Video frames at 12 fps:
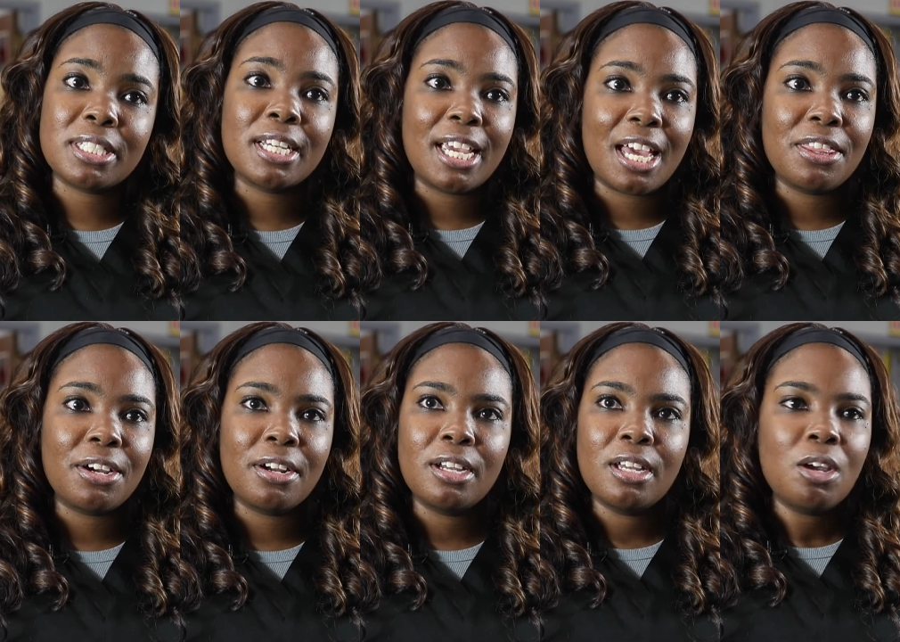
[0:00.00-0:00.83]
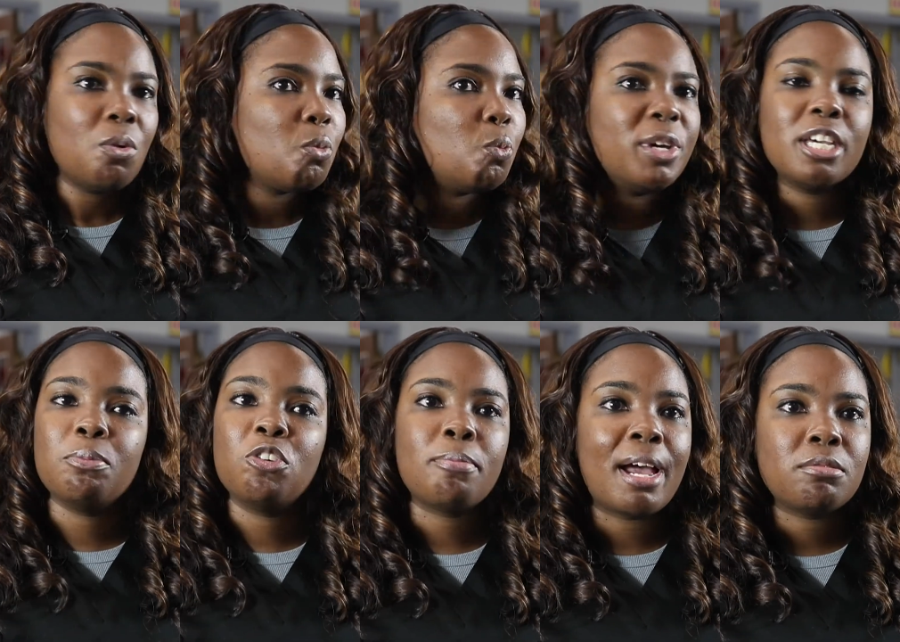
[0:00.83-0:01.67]
together, we can
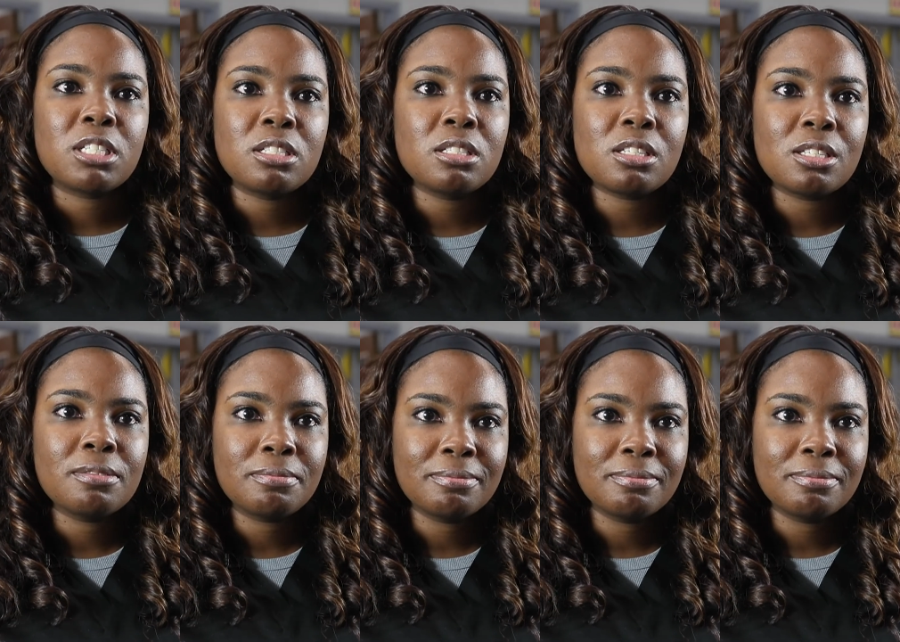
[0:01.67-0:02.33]
move mountains.